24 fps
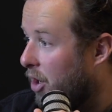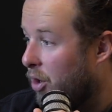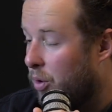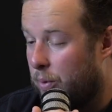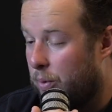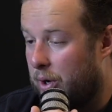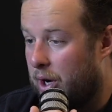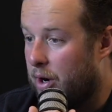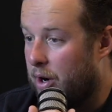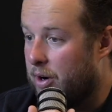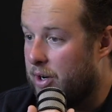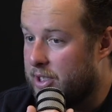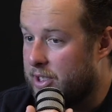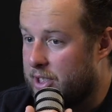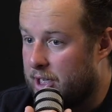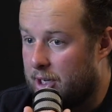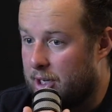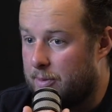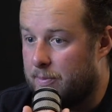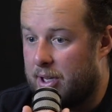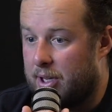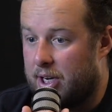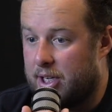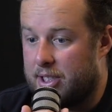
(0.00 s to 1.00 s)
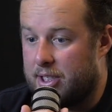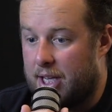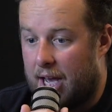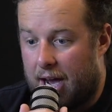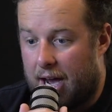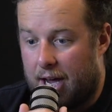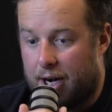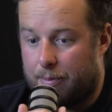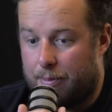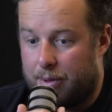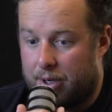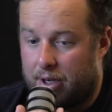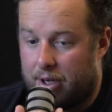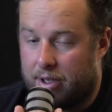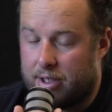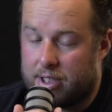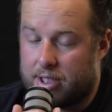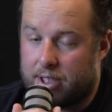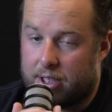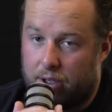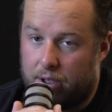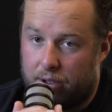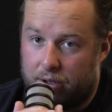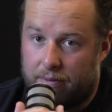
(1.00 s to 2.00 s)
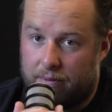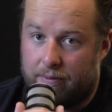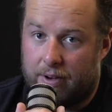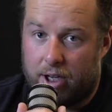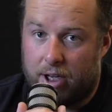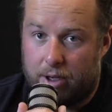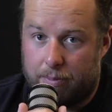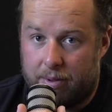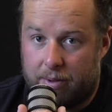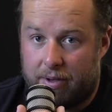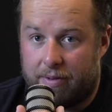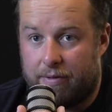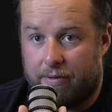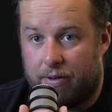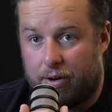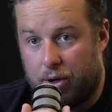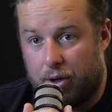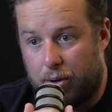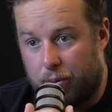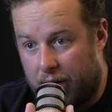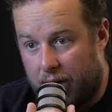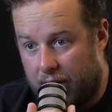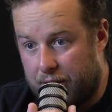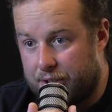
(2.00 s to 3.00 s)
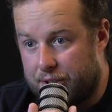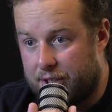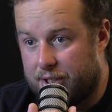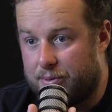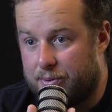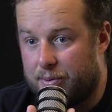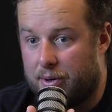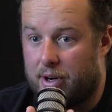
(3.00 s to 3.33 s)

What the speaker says: We are a team that is adamant on skill development for new agents.